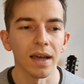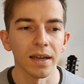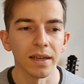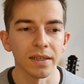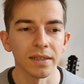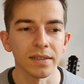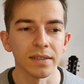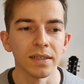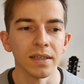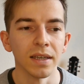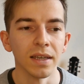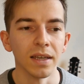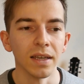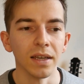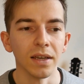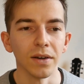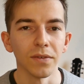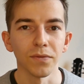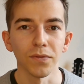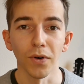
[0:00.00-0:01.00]
I
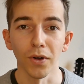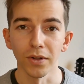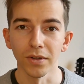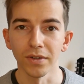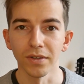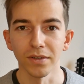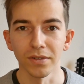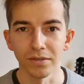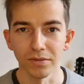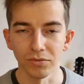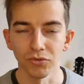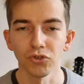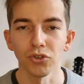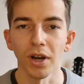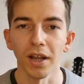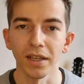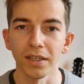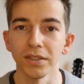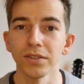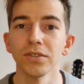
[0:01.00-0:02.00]

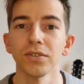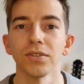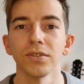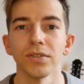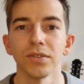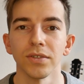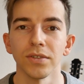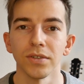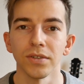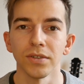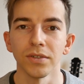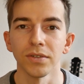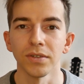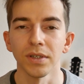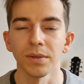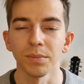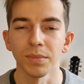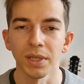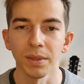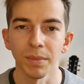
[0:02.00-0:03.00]
trying to
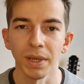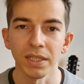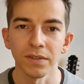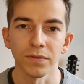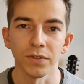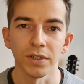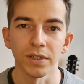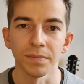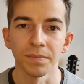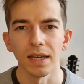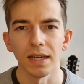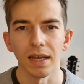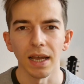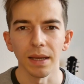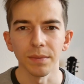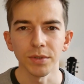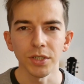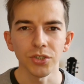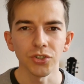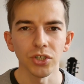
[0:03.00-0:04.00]
implement for it.
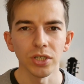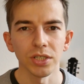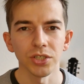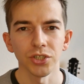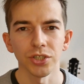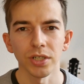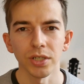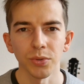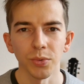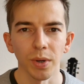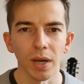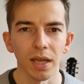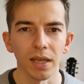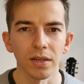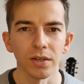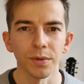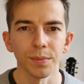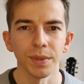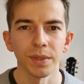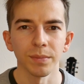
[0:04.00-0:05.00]
I'm not really sure why
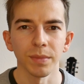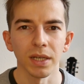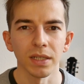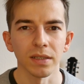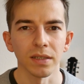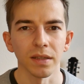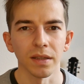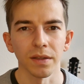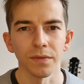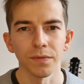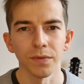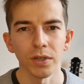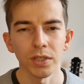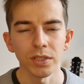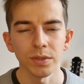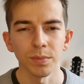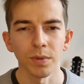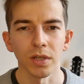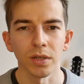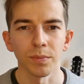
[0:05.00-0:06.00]
Opperman in the
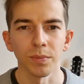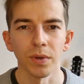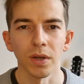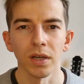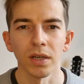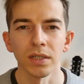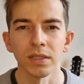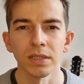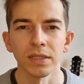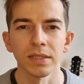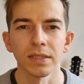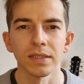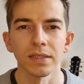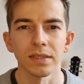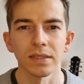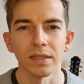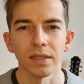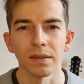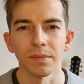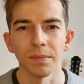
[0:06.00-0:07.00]
first blog post
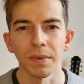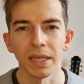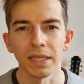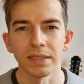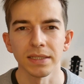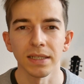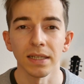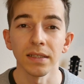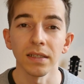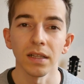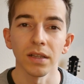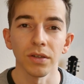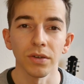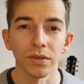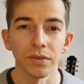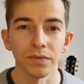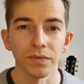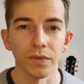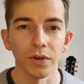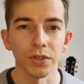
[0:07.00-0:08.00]
makes
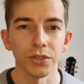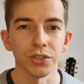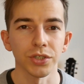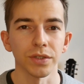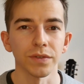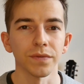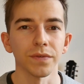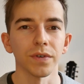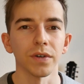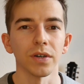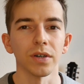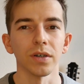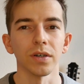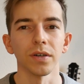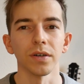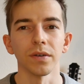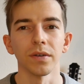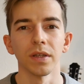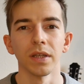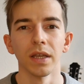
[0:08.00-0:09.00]
standalone version
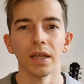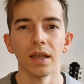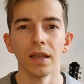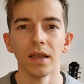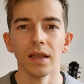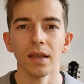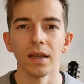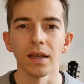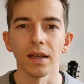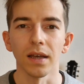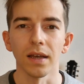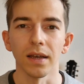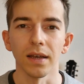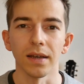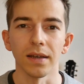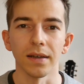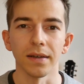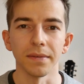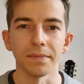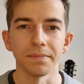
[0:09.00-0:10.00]
for
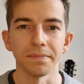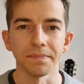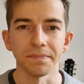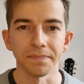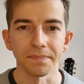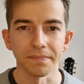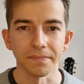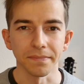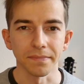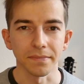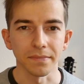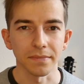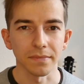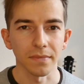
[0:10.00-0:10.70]
ARM